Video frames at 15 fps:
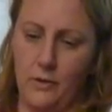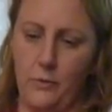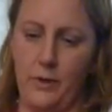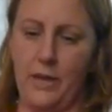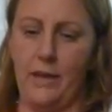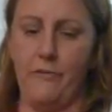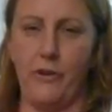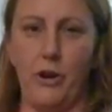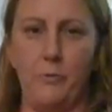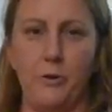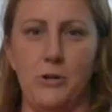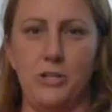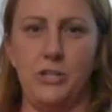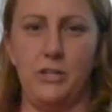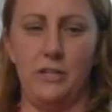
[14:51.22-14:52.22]
we have our
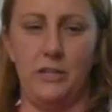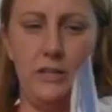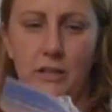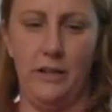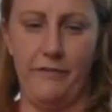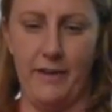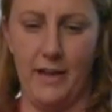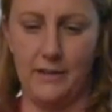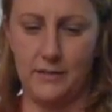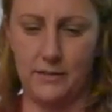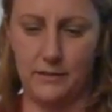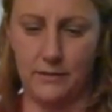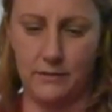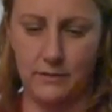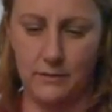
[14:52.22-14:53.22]
personal
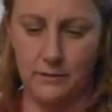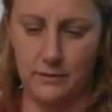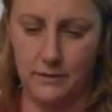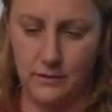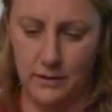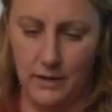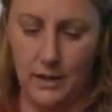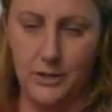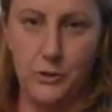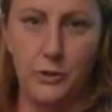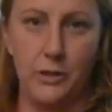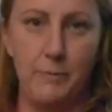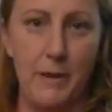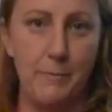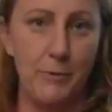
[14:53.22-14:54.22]
effects,
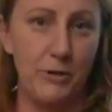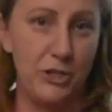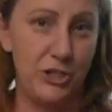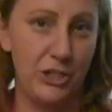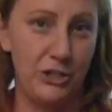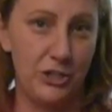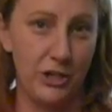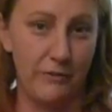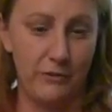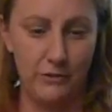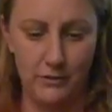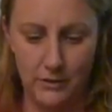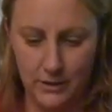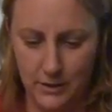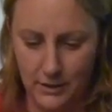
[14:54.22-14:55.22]
toilet paper and a shit
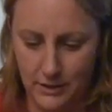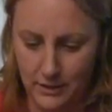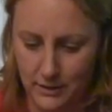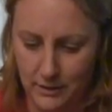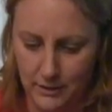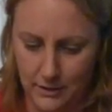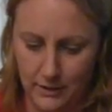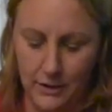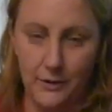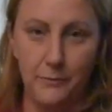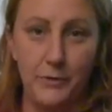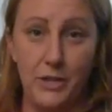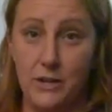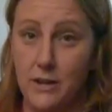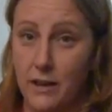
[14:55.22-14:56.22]
shovel.
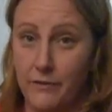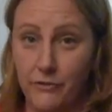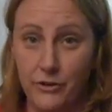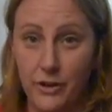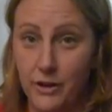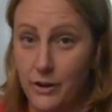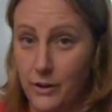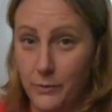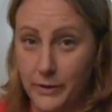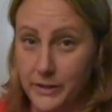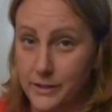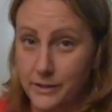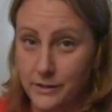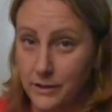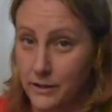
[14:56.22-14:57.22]
You never know when
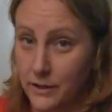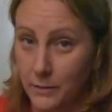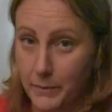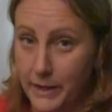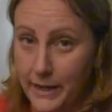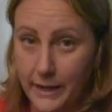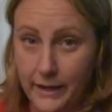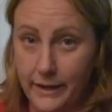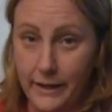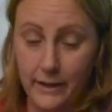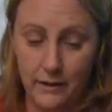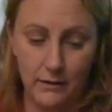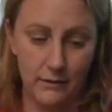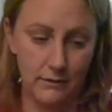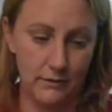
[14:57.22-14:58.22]
this is going to come in handy,
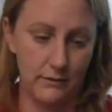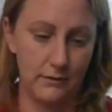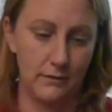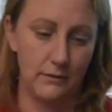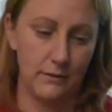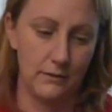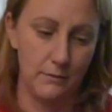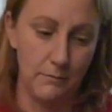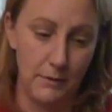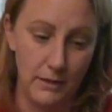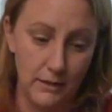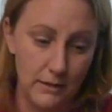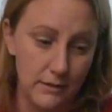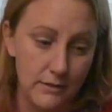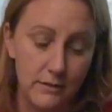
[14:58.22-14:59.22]

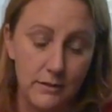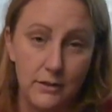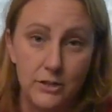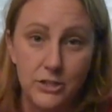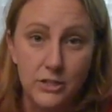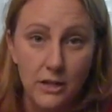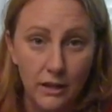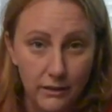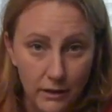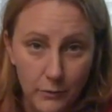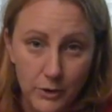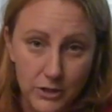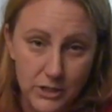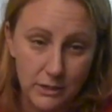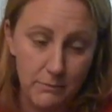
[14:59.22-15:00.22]
because there's nothing
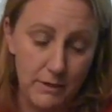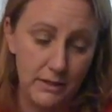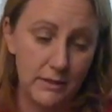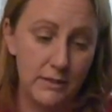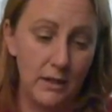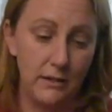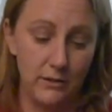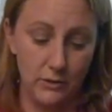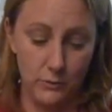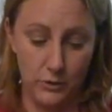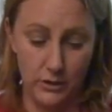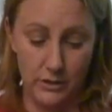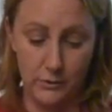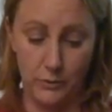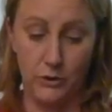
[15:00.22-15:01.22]
worse than being stuck in the
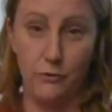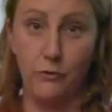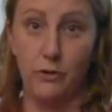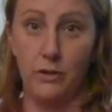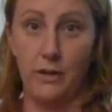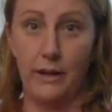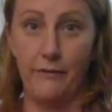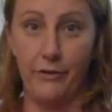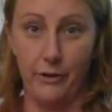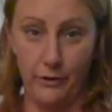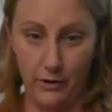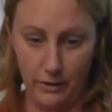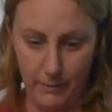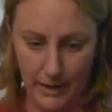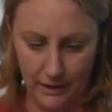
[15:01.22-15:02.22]
woods when you really have to go
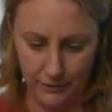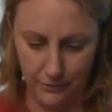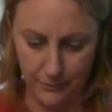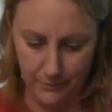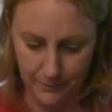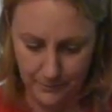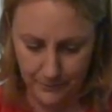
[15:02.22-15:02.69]
to the bathroom.